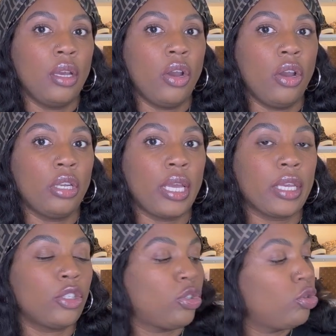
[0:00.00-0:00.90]
are
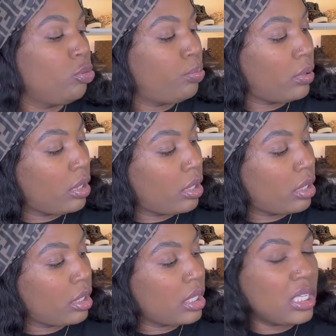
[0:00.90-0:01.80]
like
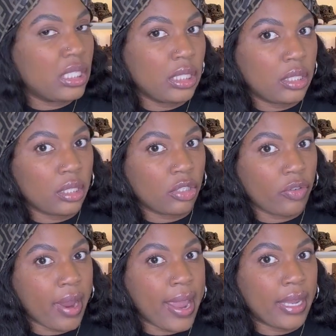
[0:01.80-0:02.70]
super easy to
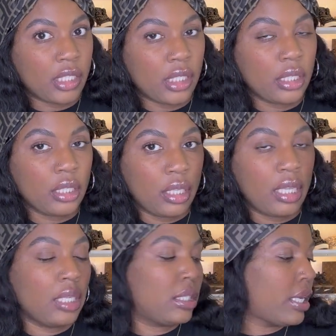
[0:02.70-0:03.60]
scratch and
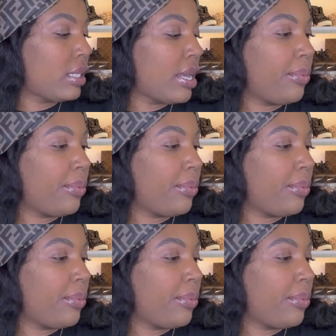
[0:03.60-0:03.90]
things like that.